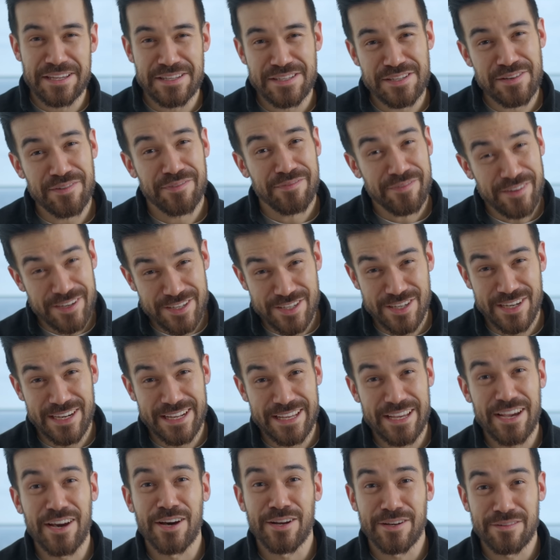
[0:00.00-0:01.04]
is
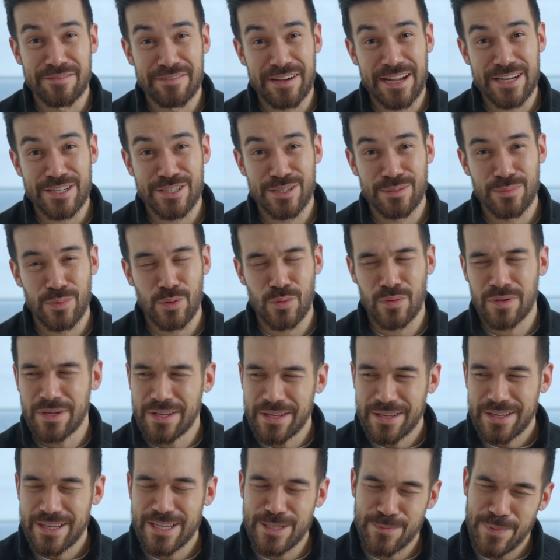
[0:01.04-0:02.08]
officially unfashionable,
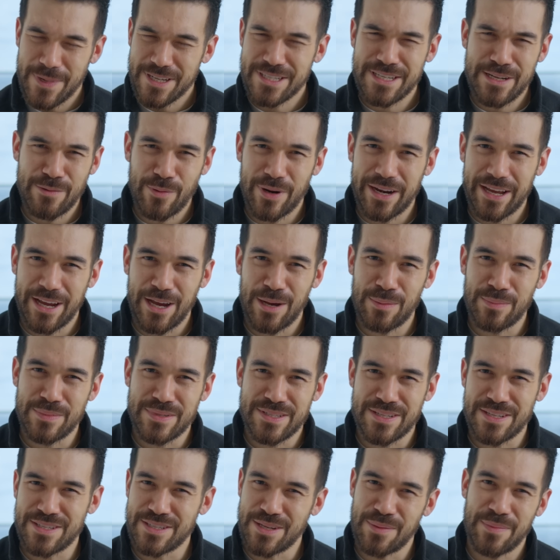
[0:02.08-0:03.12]
especially when it comes
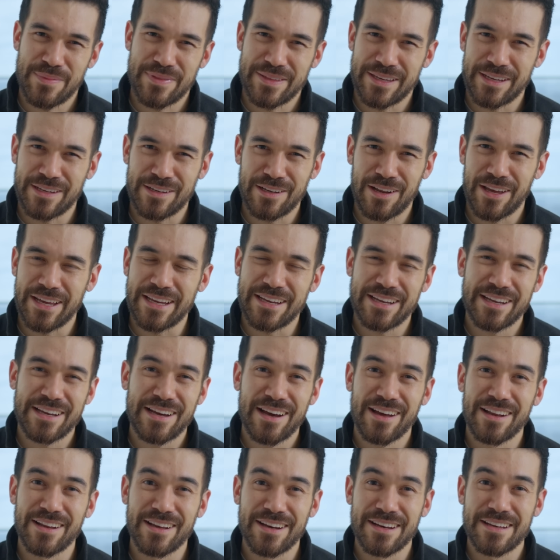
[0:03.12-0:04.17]
to something like
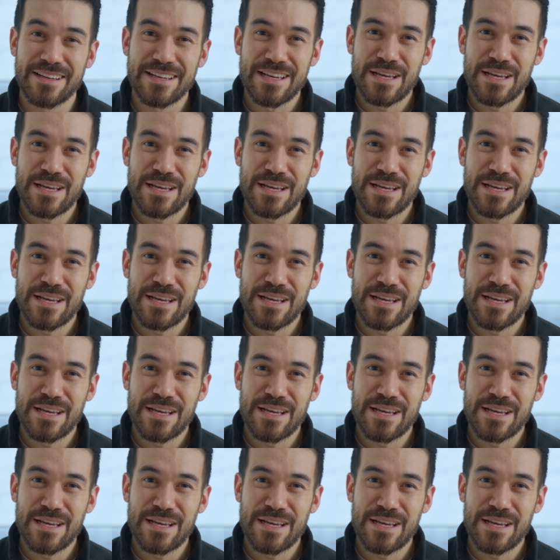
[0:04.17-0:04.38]
colour,